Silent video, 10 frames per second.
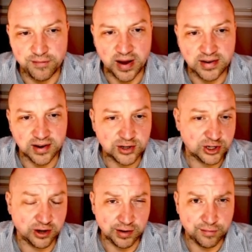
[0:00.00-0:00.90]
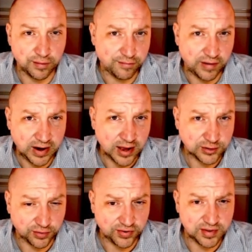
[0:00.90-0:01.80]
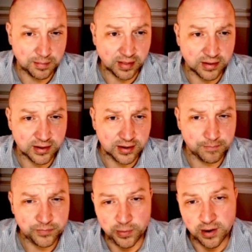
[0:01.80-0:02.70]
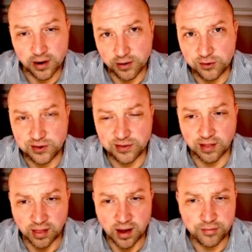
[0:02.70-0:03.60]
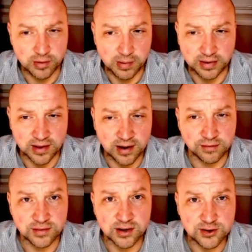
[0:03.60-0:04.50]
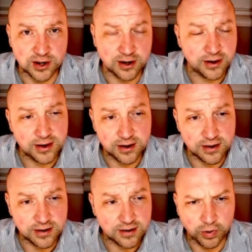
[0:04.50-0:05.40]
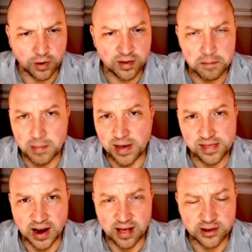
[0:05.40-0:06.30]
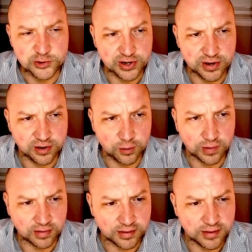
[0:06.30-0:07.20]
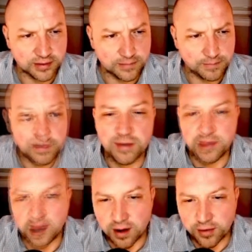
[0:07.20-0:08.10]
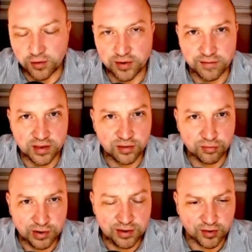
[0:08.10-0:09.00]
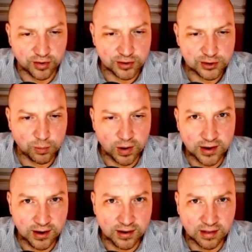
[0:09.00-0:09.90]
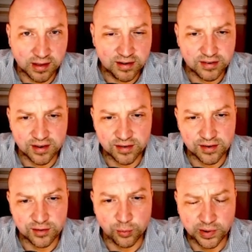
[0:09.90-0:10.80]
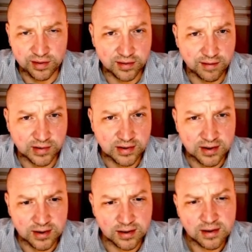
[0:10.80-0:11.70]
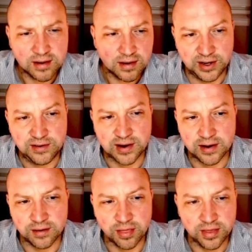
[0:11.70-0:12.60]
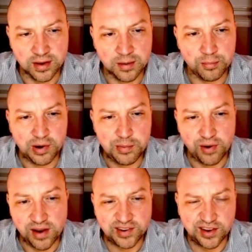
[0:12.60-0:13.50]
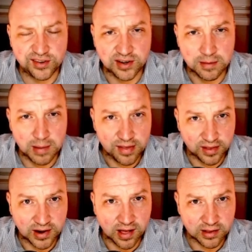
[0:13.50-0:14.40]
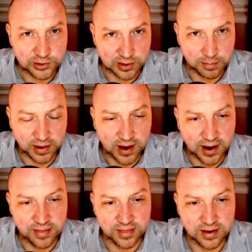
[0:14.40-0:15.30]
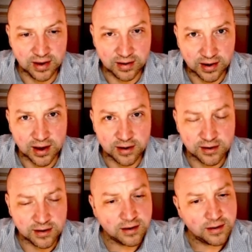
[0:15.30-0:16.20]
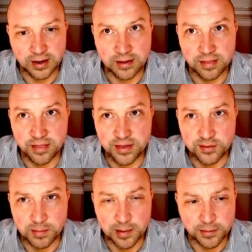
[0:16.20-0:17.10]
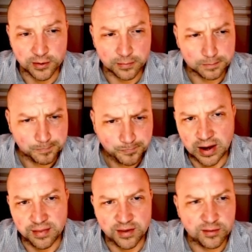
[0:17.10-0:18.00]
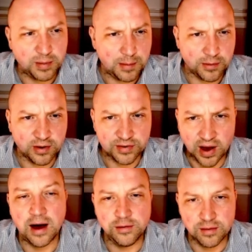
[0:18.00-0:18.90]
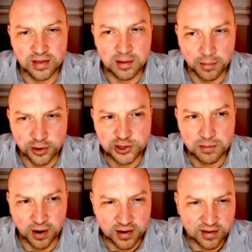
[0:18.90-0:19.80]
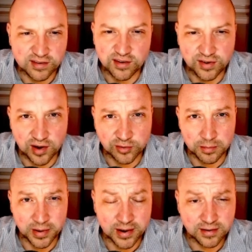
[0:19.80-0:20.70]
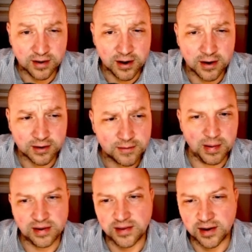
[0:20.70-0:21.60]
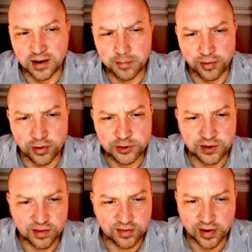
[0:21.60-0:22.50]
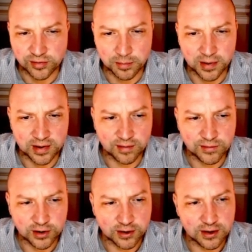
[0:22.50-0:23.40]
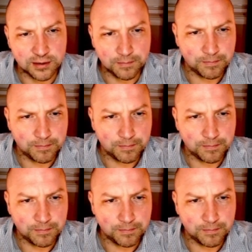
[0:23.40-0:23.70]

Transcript: Fed dictionary for financial stability, but we are using the Lawford-MacDonald dictionary here. We'll go to the methodology here quickly. One of the authors of this research, Joaquin Iglesias, in 2017, detailed the pre-processing and methodology behind the indicator in this paper. And this paper is How Do the Emerging Markets Central Bank Talk? A Big Data Approach to the Central Bank of Turkey.